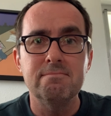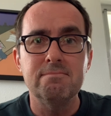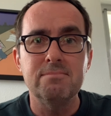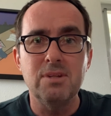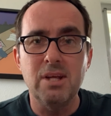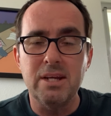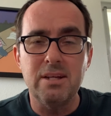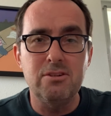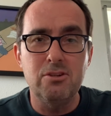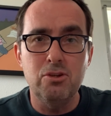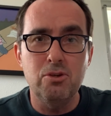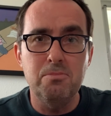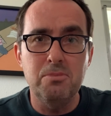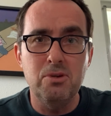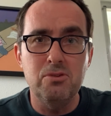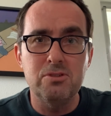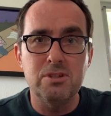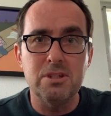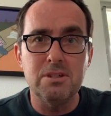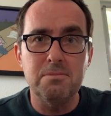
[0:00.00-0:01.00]
like new
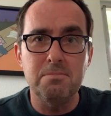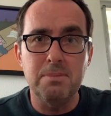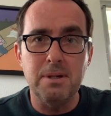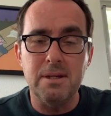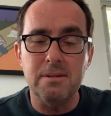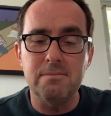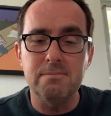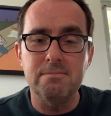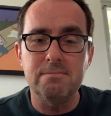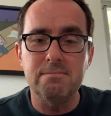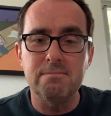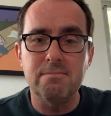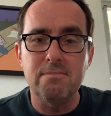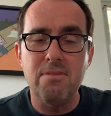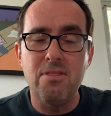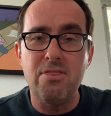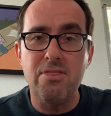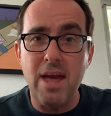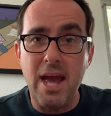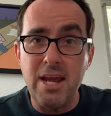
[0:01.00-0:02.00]
music, but
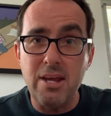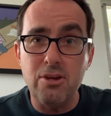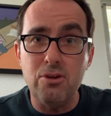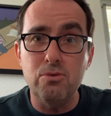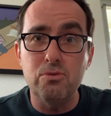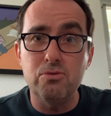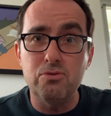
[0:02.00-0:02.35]
thank you